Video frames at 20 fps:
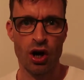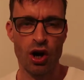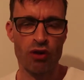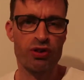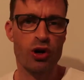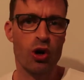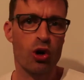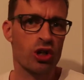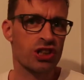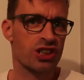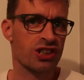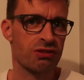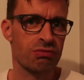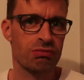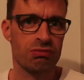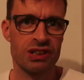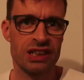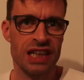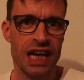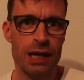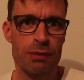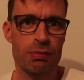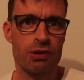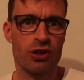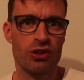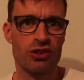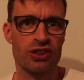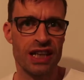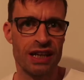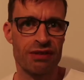Of course,
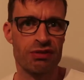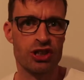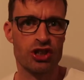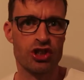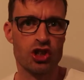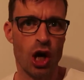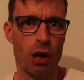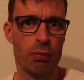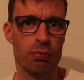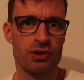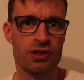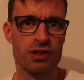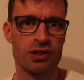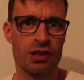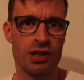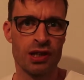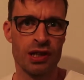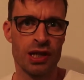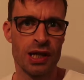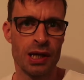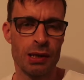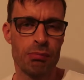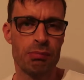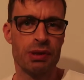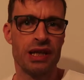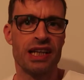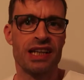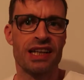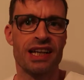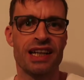Gabriel never stopped
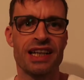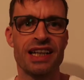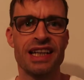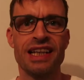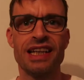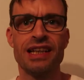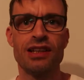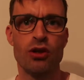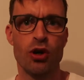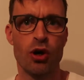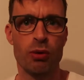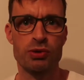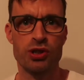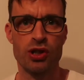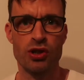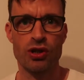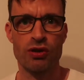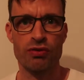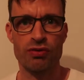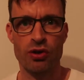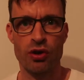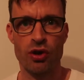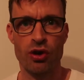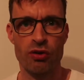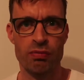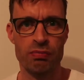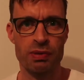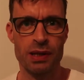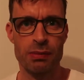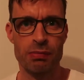being a keen observer
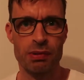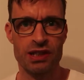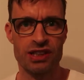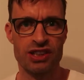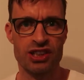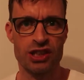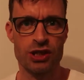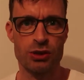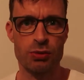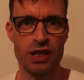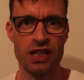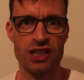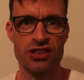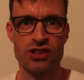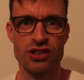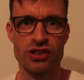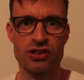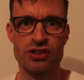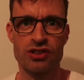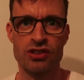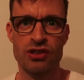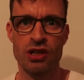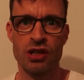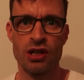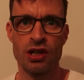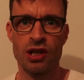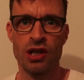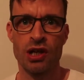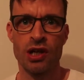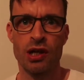of people and situations,
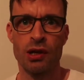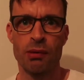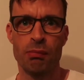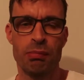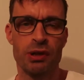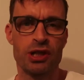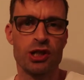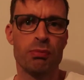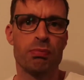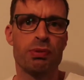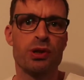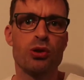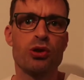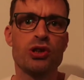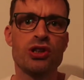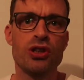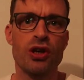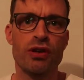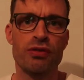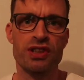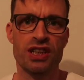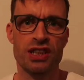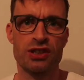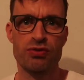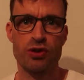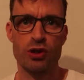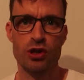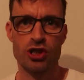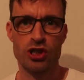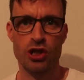but the beauty of this
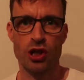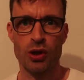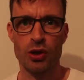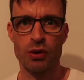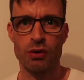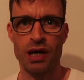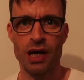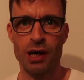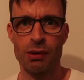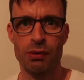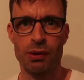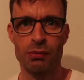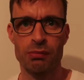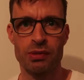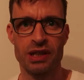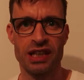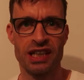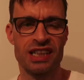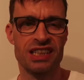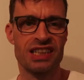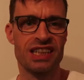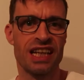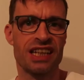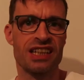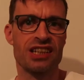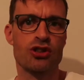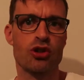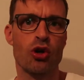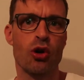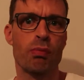first solo album is
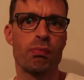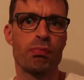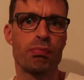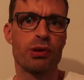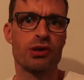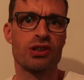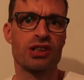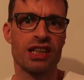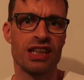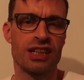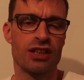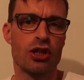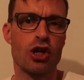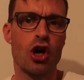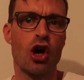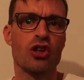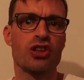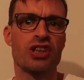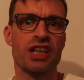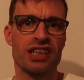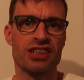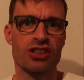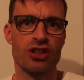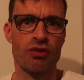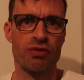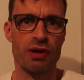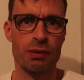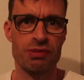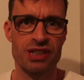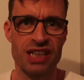that it's all put in the context
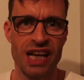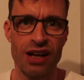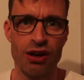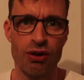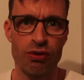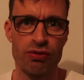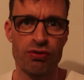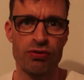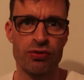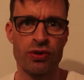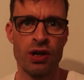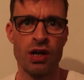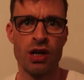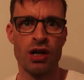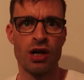of himself,